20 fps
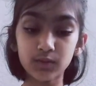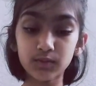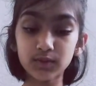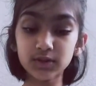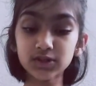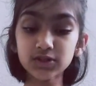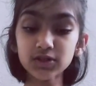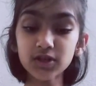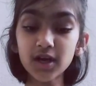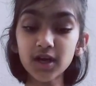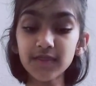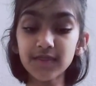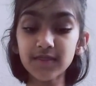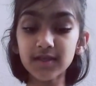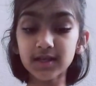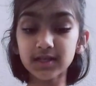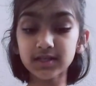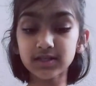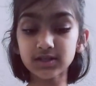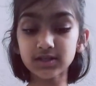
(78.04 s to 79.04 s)
Once you
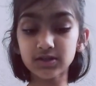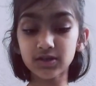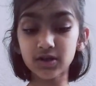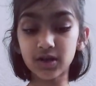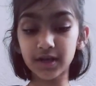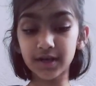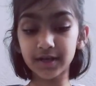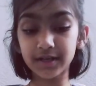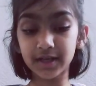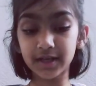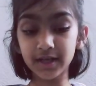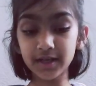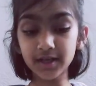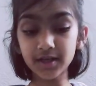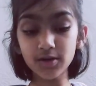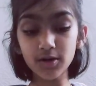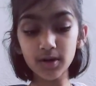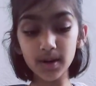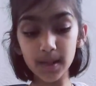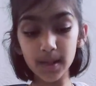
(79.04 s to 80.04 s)
got this, you're going to
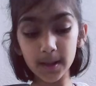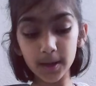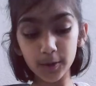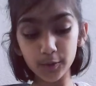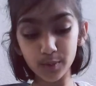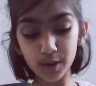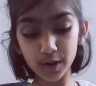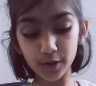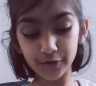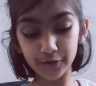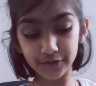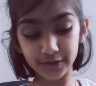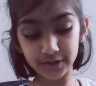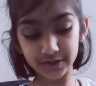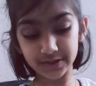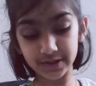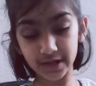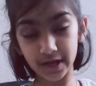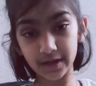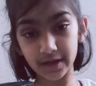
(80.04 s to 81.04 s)
take your colored one on
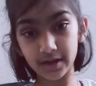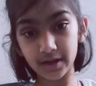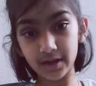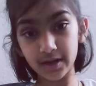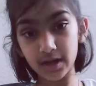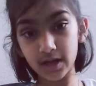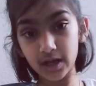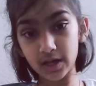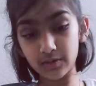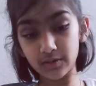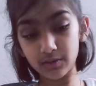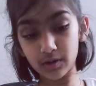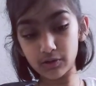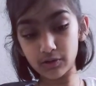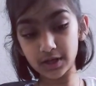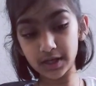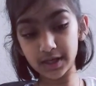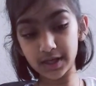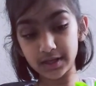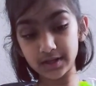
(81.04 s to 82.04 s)
this side and
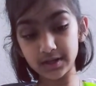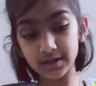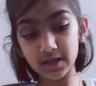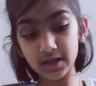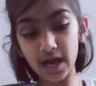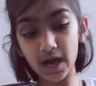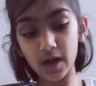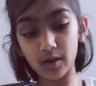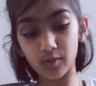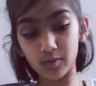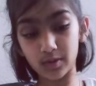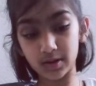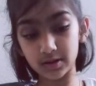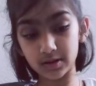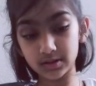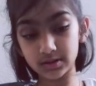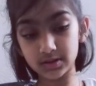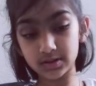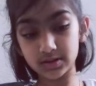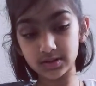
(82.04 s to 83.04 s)
rotate it
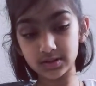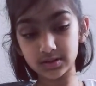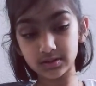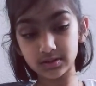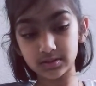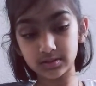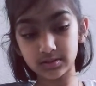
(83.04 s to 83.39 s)
downwards.